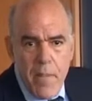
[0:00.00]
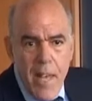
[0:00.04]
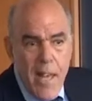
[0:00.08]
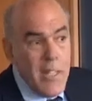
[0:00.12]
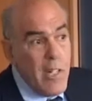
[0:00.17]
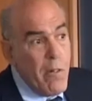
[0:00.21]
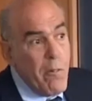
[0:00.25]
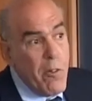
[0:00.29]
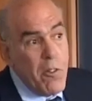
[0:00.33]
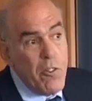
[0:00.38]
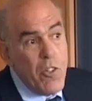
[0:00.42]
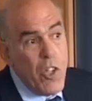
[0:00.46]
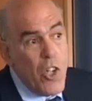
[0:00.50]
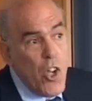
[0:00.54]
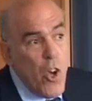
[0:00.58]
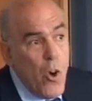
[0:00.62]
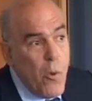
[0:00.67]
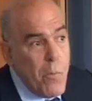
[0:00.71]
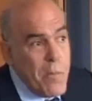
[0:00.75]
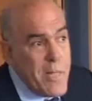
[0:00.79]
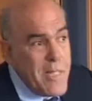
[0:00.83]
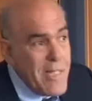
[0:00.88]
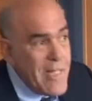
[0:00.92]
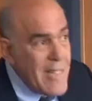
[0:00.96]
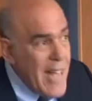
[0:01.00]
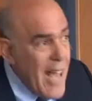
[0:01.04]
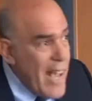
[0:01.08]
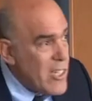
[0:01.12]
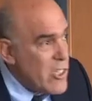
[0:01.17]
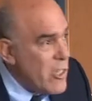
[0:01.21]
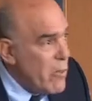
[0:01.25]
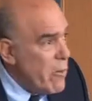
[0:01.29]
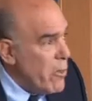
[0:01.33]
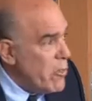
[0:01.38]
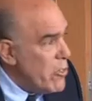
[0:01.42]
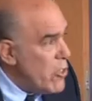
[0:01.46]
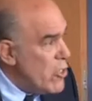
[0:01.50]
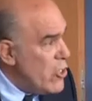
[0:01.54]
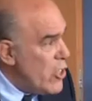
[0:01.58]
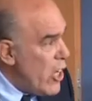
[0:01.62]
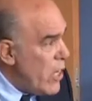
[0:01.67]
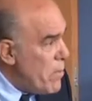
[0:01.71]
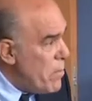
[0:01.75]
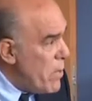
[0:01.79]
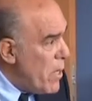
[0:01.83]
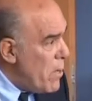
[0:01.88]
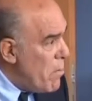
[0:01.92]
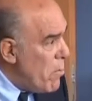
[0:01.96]
And they wrote to Goldman Sachs, they wrote to
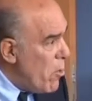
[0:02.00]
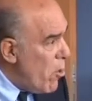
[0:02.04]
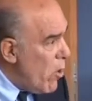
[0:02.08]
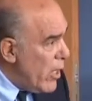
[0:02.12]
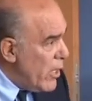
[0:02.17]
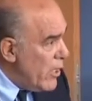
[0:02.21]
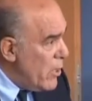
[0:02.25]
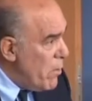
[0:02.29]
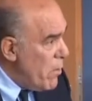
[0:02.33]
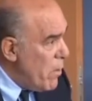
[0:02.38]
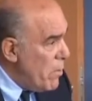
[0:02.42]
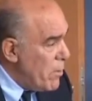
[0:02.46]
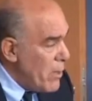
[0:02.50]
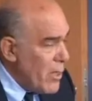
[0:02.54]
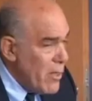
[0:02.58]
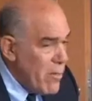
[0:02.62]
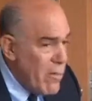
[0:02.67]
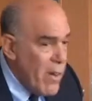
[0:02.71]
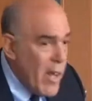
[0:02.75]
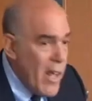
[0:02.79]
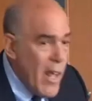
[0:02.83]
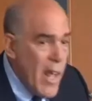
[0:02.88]
JP Morgan, the people.